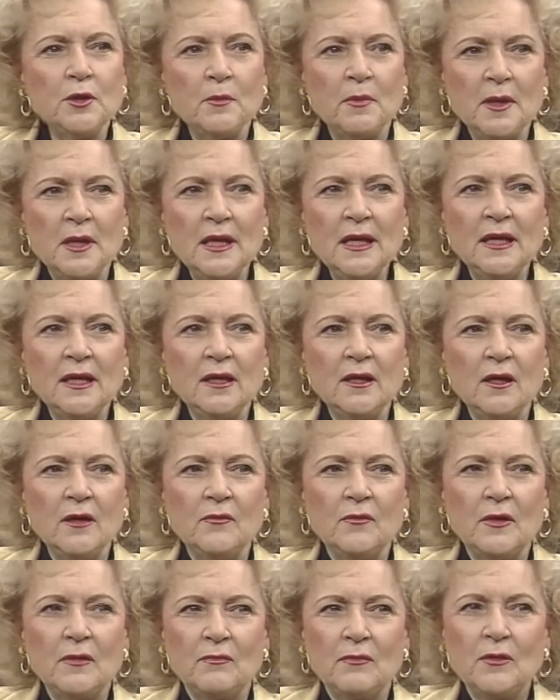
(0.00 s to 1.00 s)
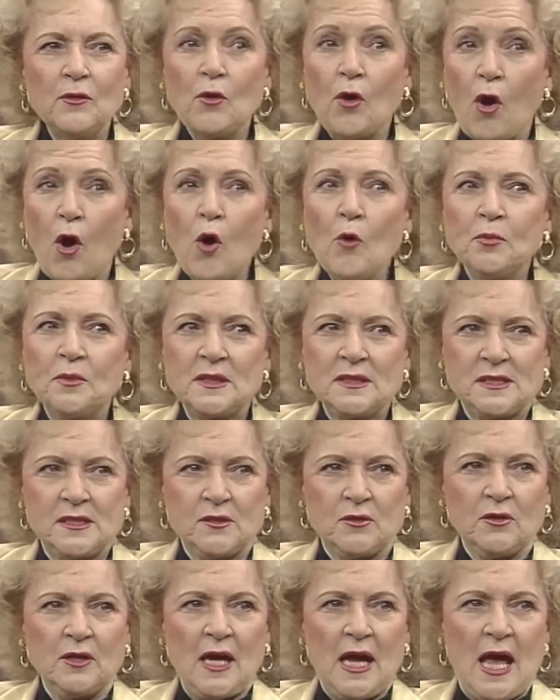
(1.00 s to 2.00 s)
in the beginning that you hope this is
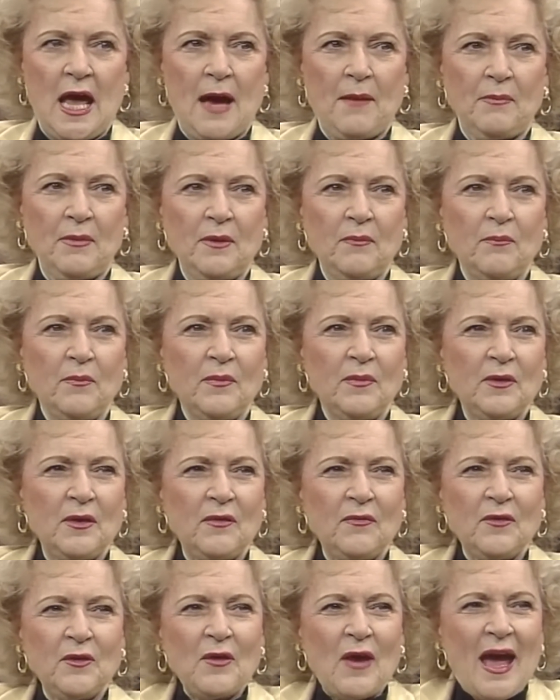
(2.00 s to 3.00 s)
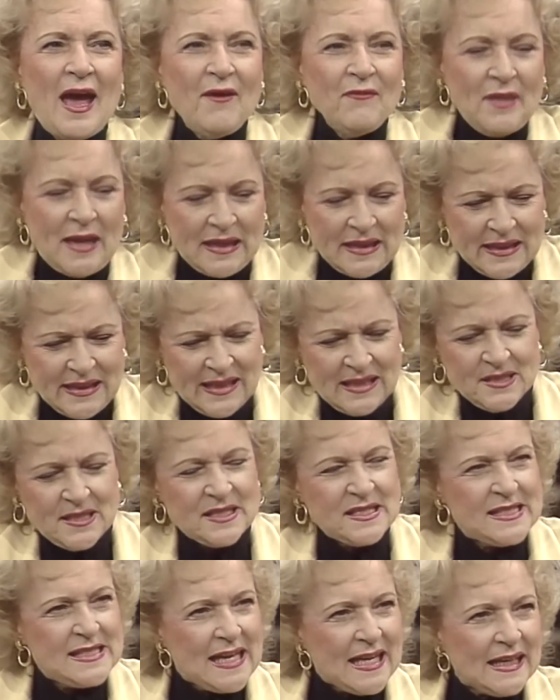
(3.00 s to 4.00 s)
going to happen. You, you, have that. There's a
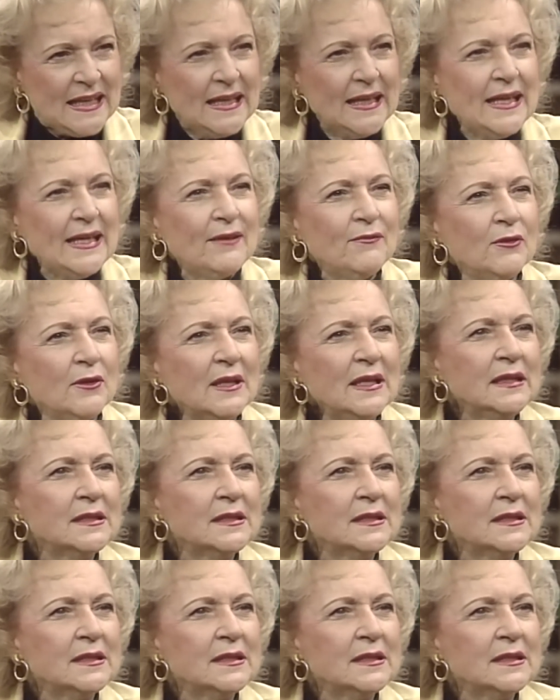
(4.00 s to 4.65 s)
second level